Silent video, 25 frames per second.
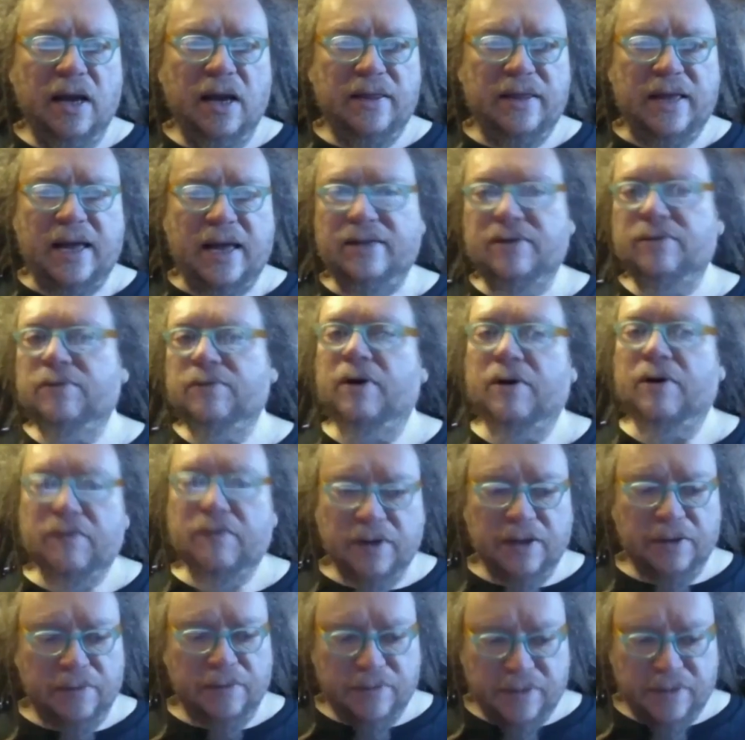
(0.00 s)
That's where
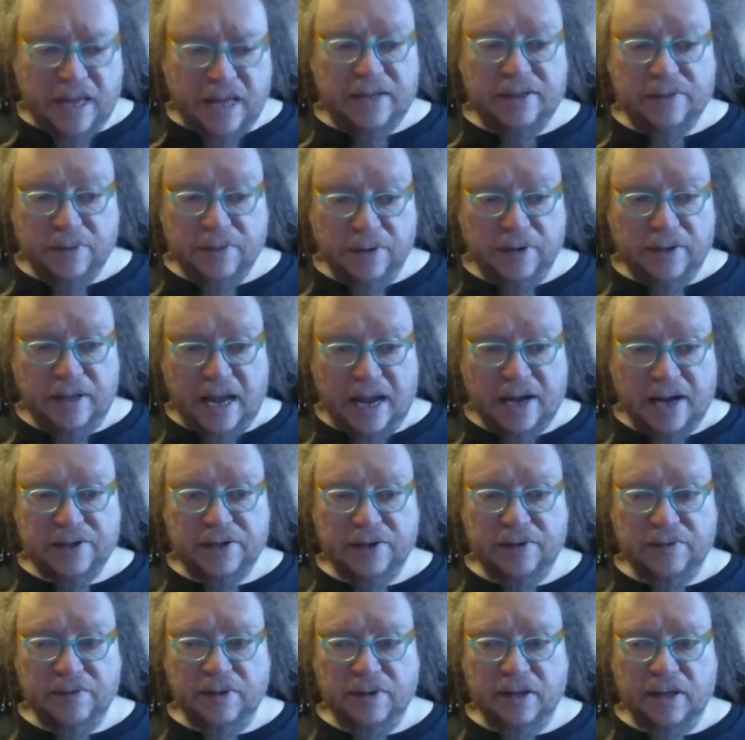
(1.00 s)
the
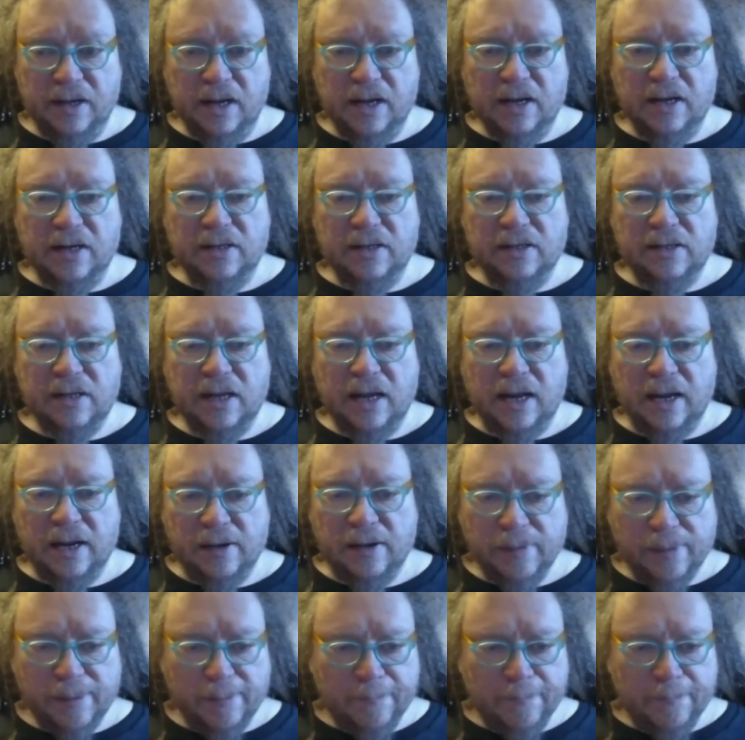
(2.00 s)
action really is, and